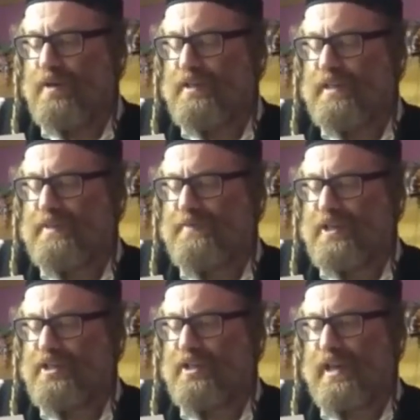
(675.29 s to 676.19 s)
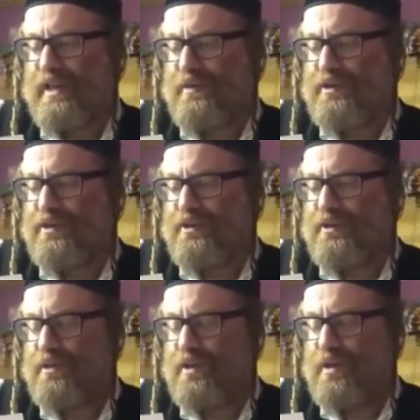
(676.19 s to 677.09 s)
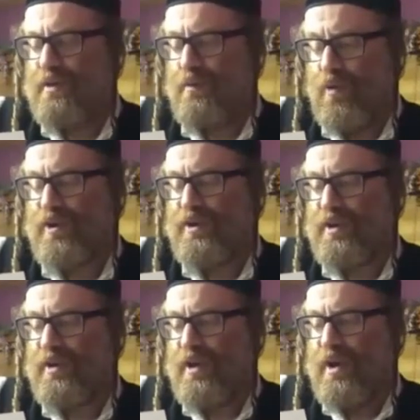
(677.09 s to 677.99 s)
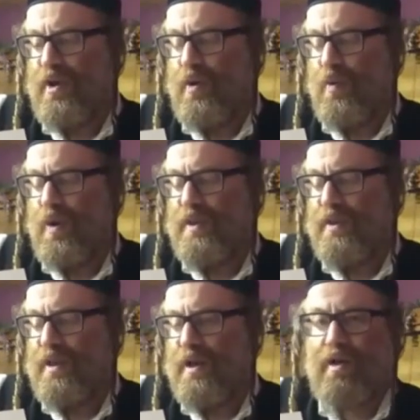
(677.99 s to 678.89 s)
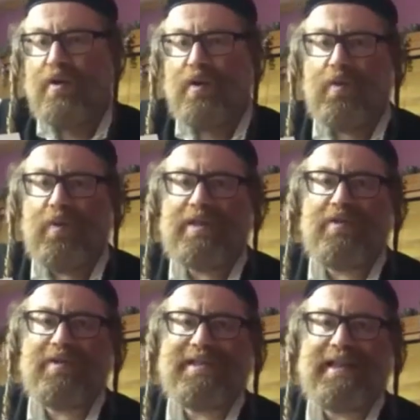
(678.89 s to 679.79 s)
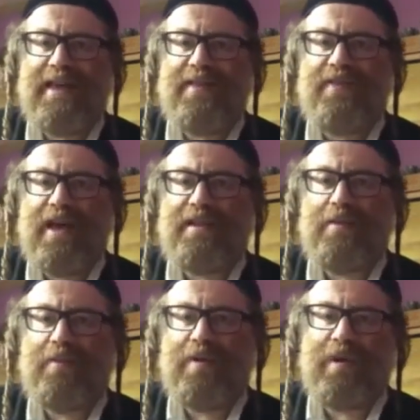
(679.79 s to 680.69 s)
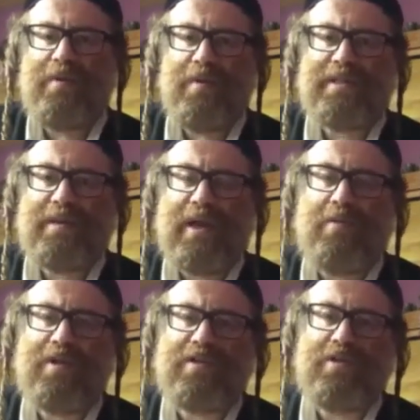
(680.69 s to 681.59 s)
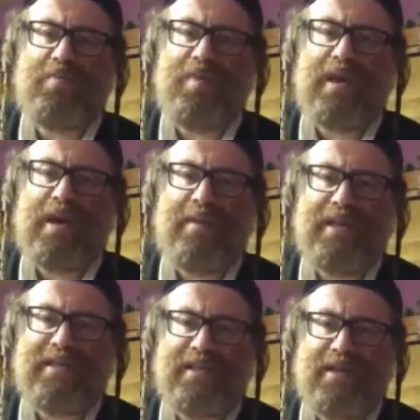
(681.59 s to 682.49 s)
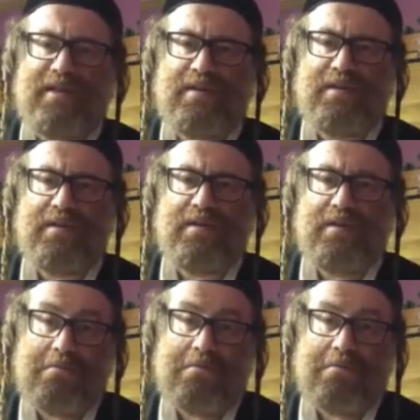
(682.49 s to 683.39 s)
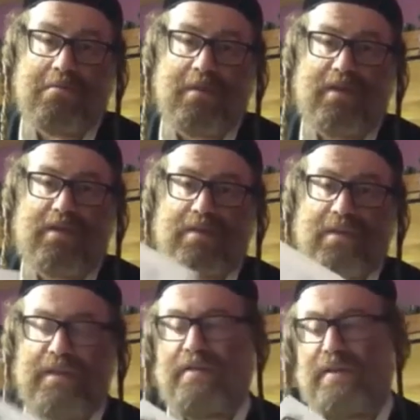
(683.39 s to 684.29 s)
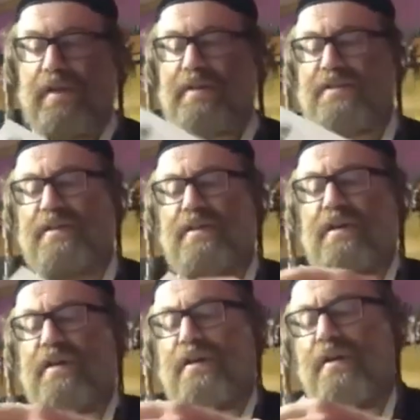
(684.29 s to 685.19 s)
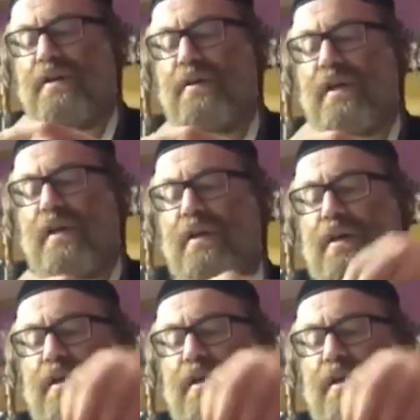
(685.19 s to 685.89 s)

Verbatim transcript: There is a special language wording when uh, when you say that when, when, when somebody wants to become an Nazir, right? And an Nazir uh, like